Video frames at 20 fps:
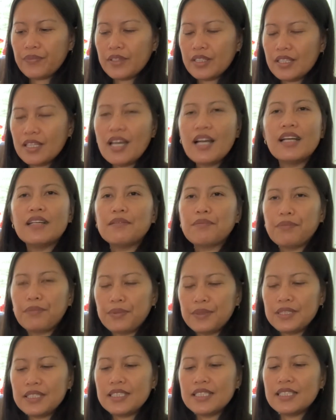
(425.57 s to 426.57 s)
Yeah,
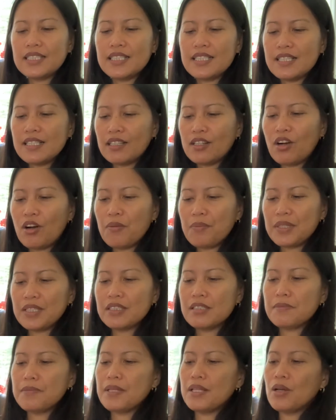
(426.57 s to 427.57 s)
please hit the
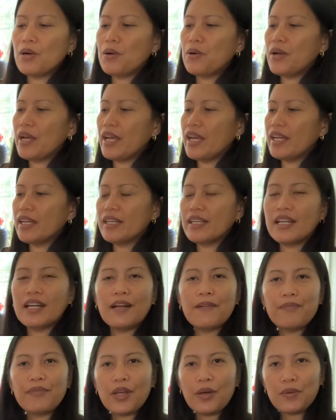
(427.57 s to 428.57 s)
comments below, and I
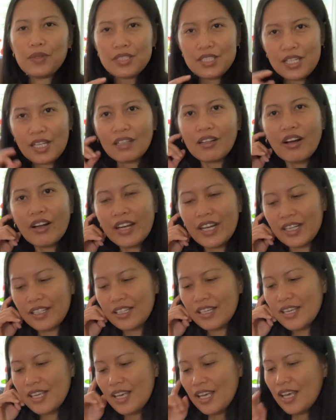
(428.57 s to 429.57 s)
will check on it,
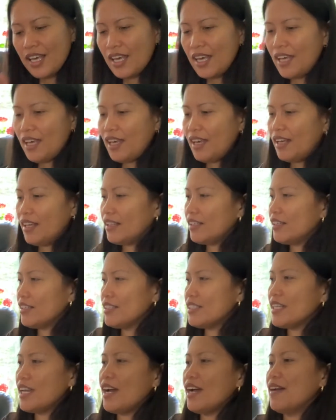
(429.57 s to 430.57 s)

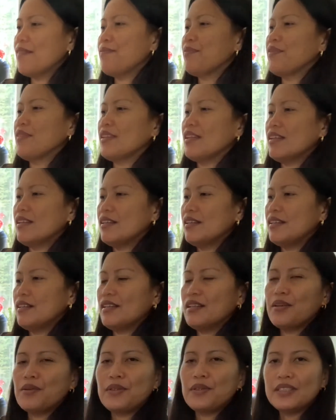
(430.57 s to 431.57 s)
because yeah,
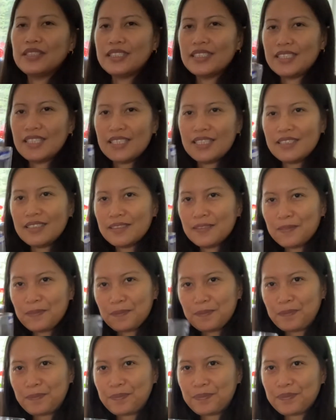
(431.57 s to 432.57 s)
we'll see.
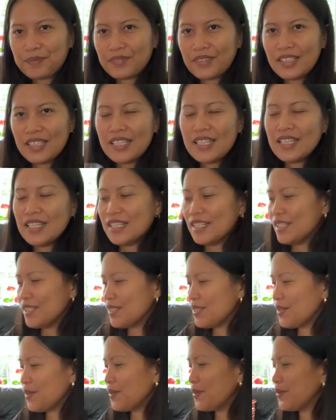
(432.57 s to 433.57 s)

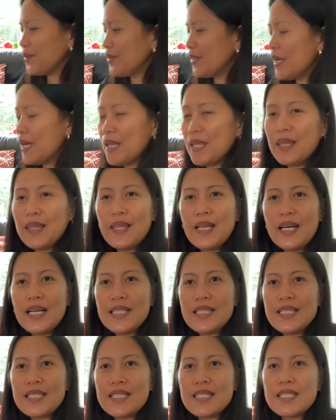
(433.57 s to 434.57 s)
So
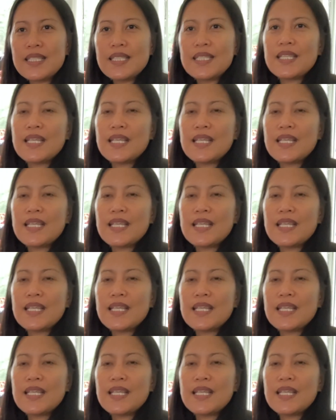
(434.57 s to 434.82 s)
that's